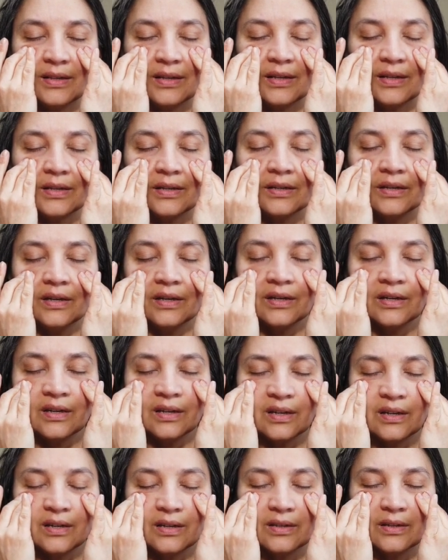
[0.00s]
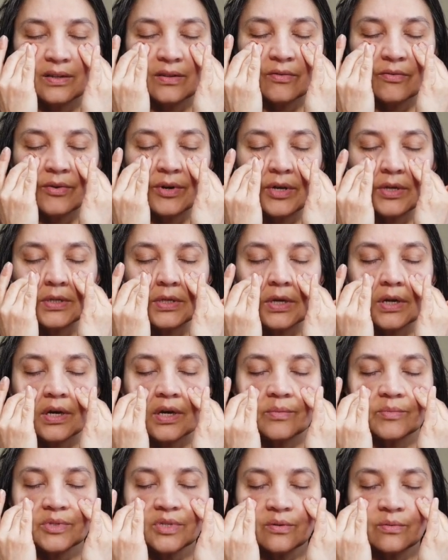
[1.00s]
And 3
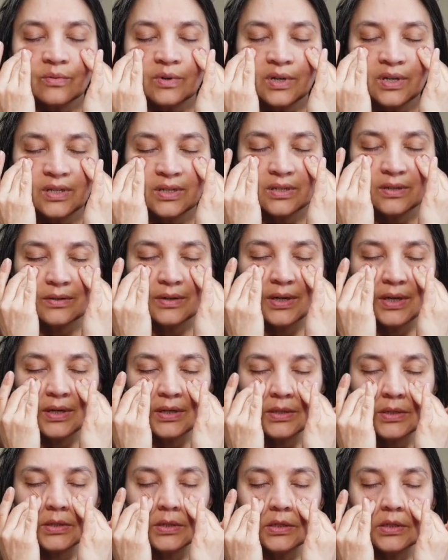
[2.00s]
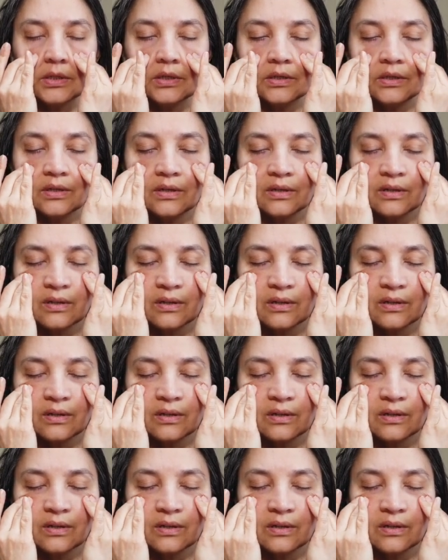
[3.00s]
times in one direction.